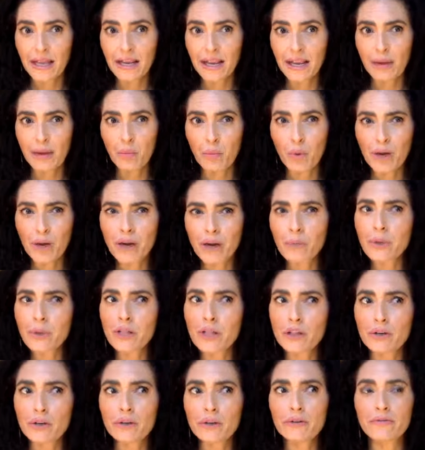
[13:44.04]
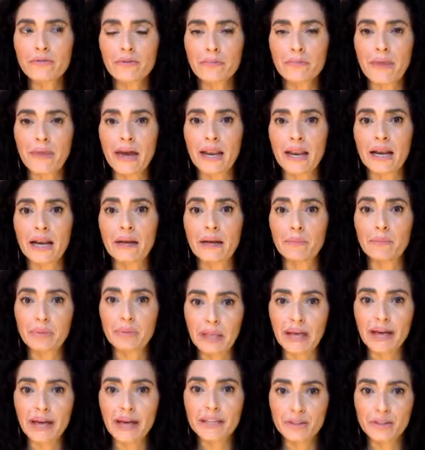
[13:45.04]
yeah. and what can we learn from that and
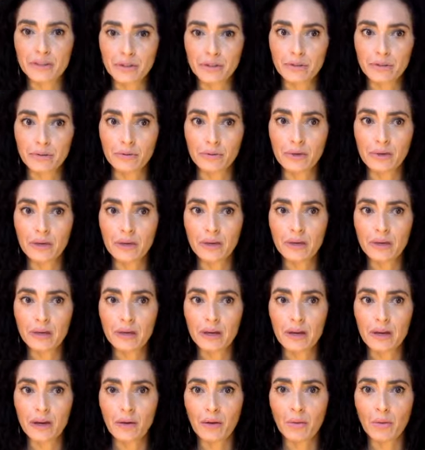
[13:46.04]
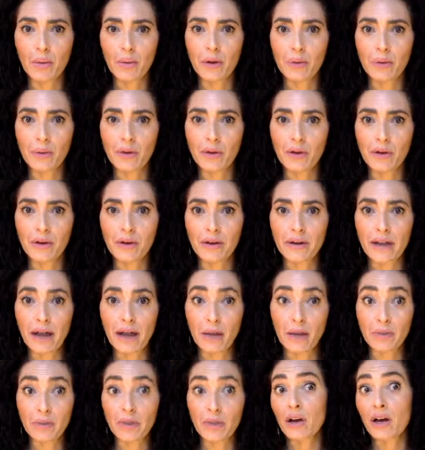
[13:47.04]
apply to uh, where we are
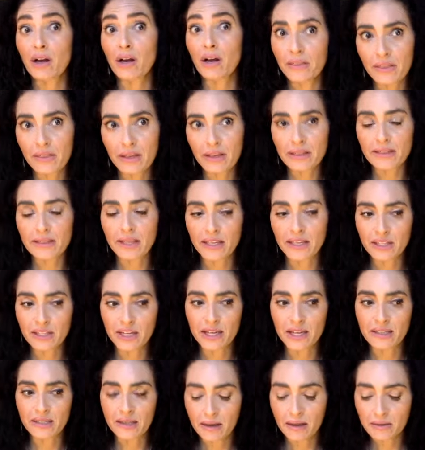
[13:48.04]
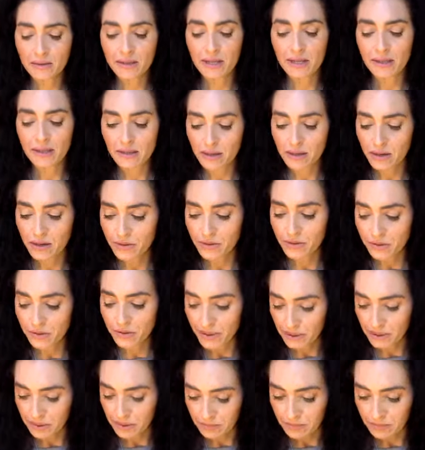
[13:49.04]
now beyond things like Jazz House Kids that you're
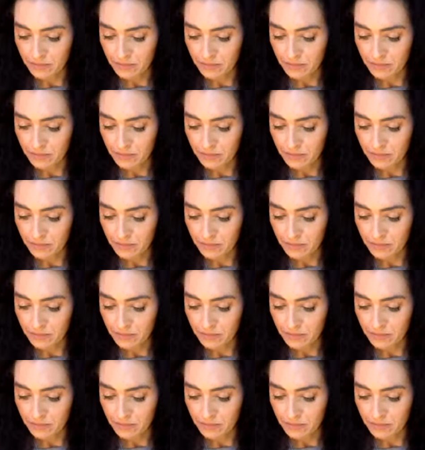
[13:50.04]
doing?